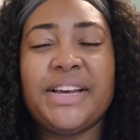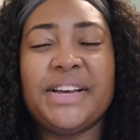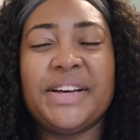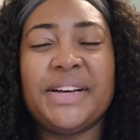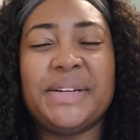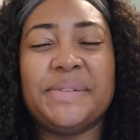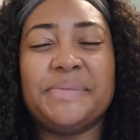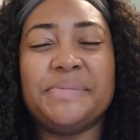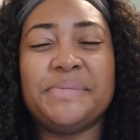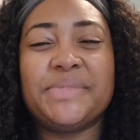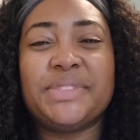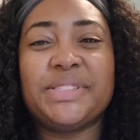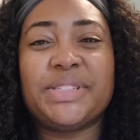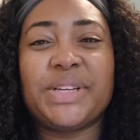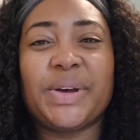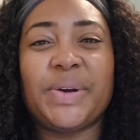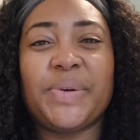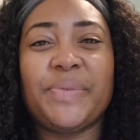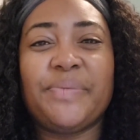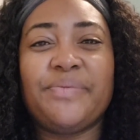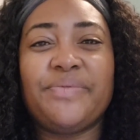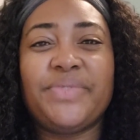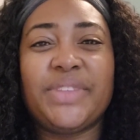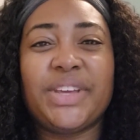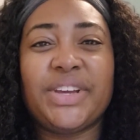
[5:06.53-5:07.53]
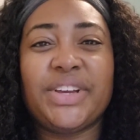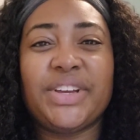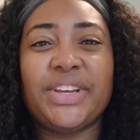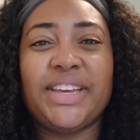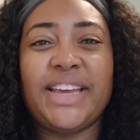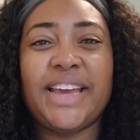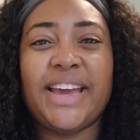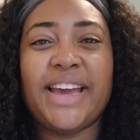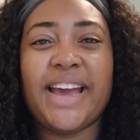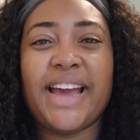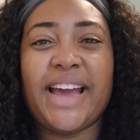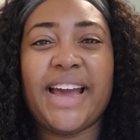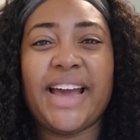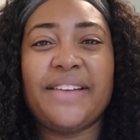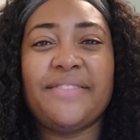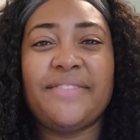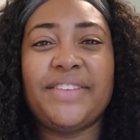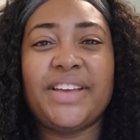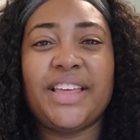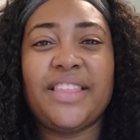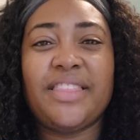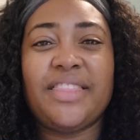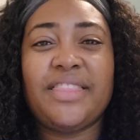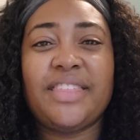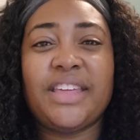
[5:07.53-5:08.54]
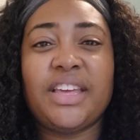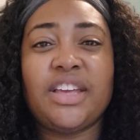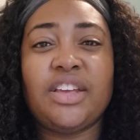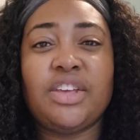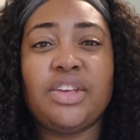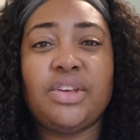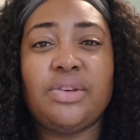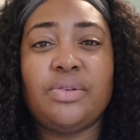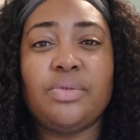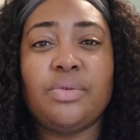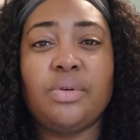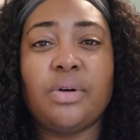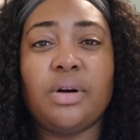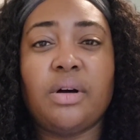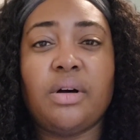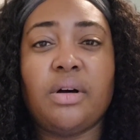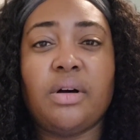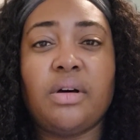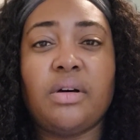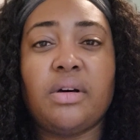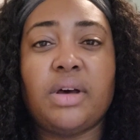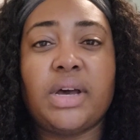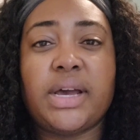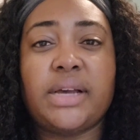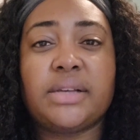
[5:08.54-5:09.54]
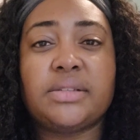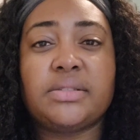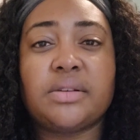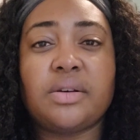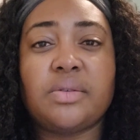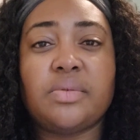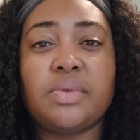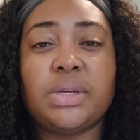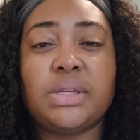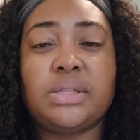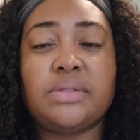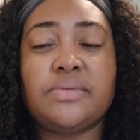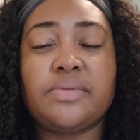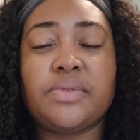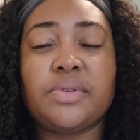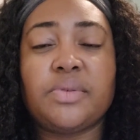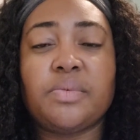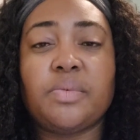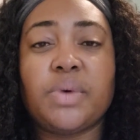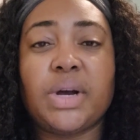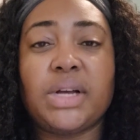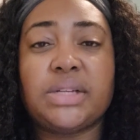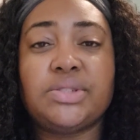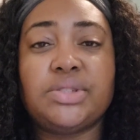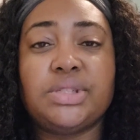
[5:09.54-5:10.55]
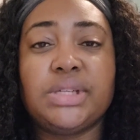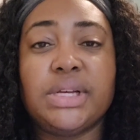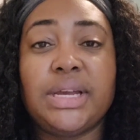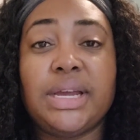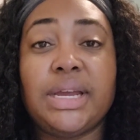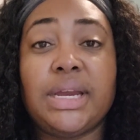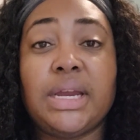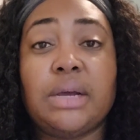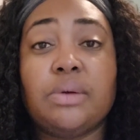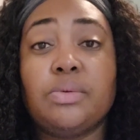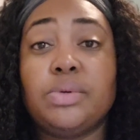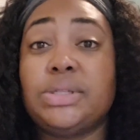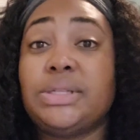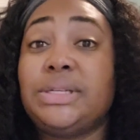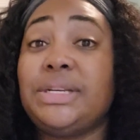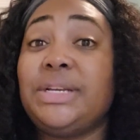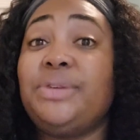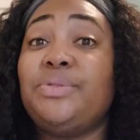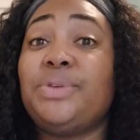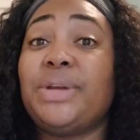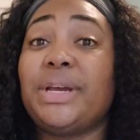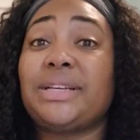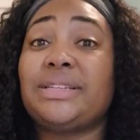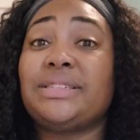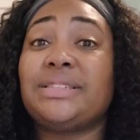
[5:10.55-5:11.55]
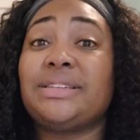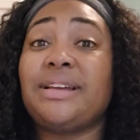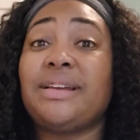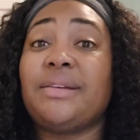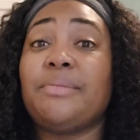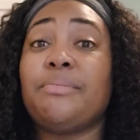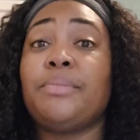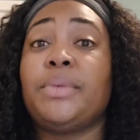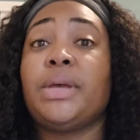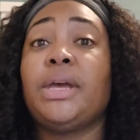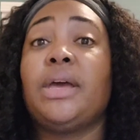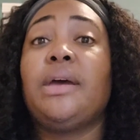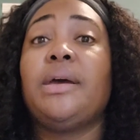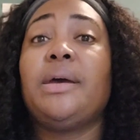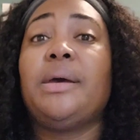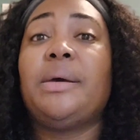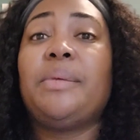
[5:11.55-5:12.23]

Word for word: Um, so there you have it. Thank you all as always for watching and I will see you next time.